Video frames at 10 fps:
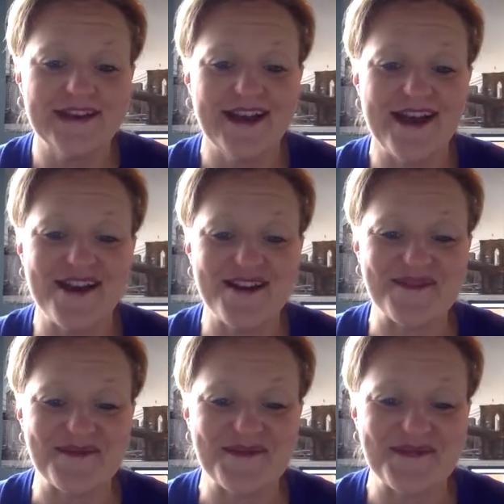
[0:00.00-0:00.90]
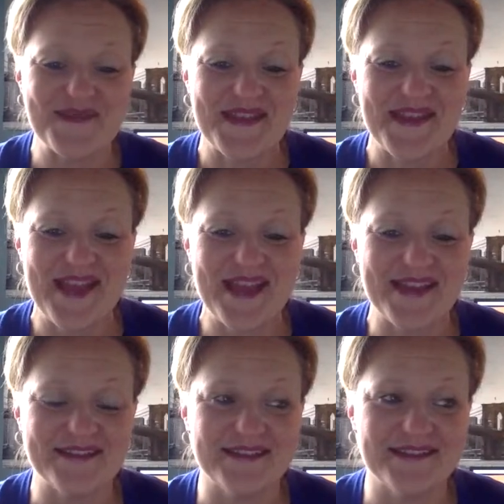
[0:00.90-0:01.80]

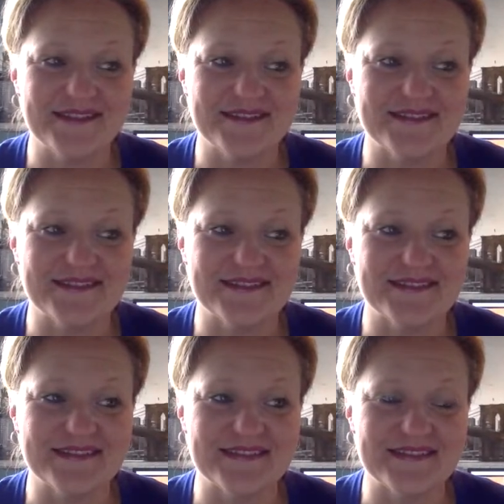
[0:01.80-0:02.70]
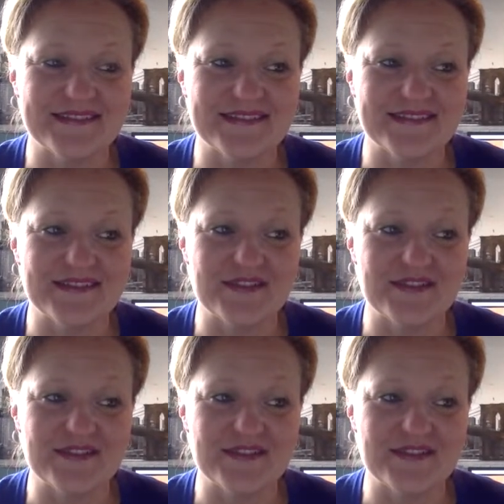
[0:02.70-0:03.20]
And you